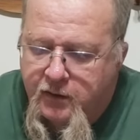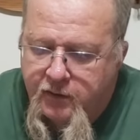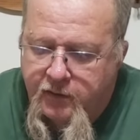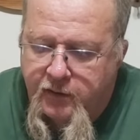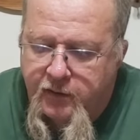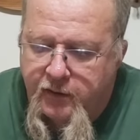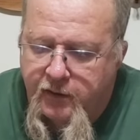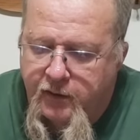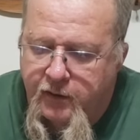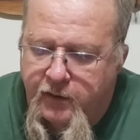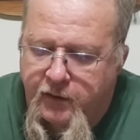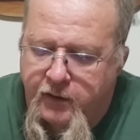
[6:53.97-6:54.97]

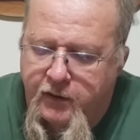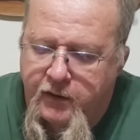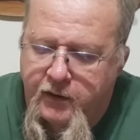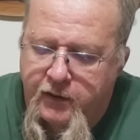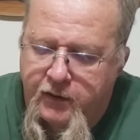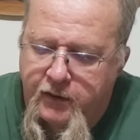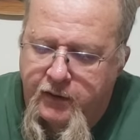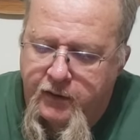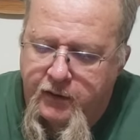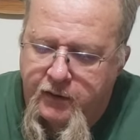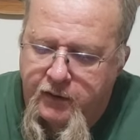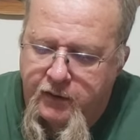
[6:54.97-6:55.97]
Their
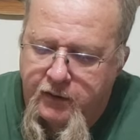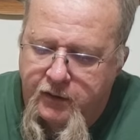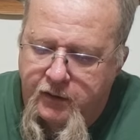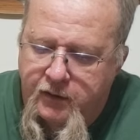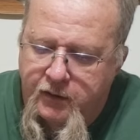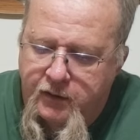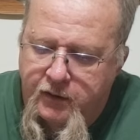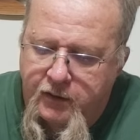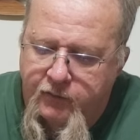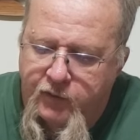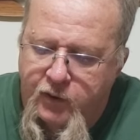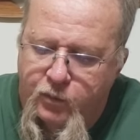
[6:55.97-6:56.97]

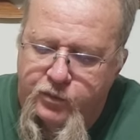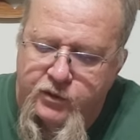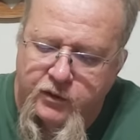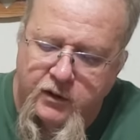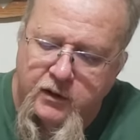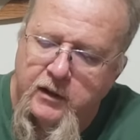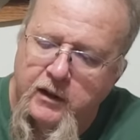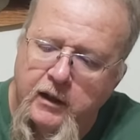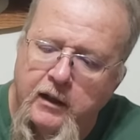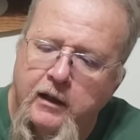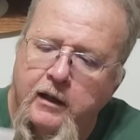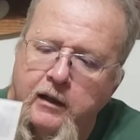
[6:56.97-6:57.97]
envelopes are a
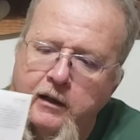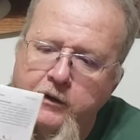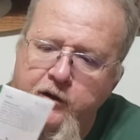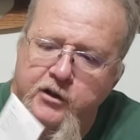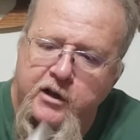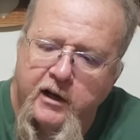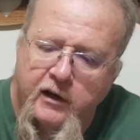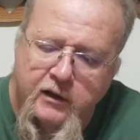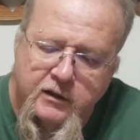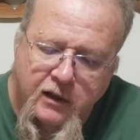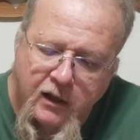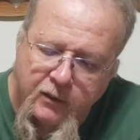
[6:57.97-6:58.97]
little on the generic
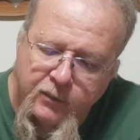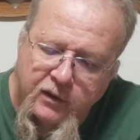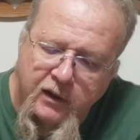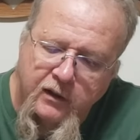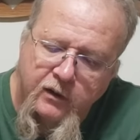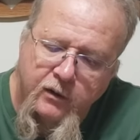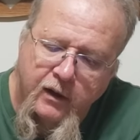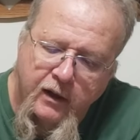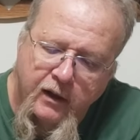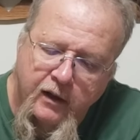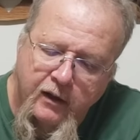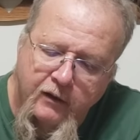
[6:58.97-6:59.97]
side, but they do
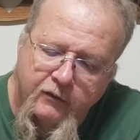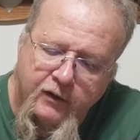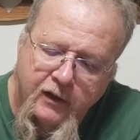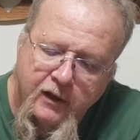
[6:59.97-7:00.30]
have